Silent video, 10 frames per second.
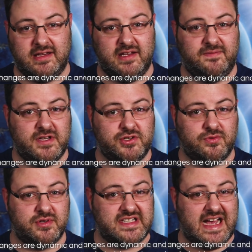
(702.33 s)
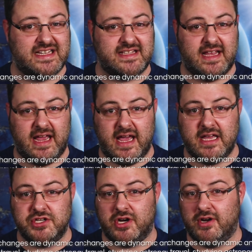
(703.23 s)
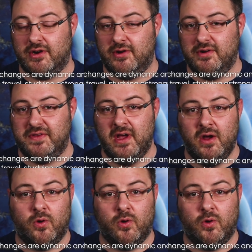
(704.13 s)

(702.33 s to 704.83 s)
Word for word: individuals as they age on Earth